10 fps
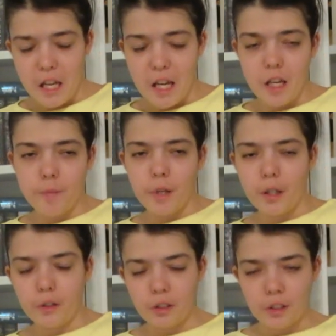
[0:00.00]
in
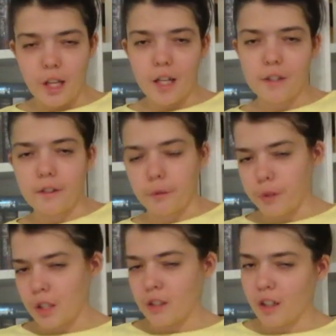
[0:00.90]
about next
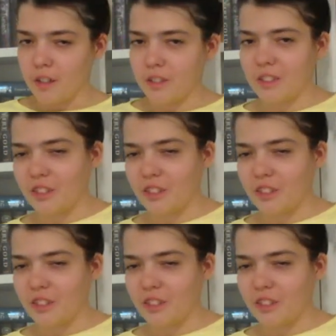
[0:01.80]
week or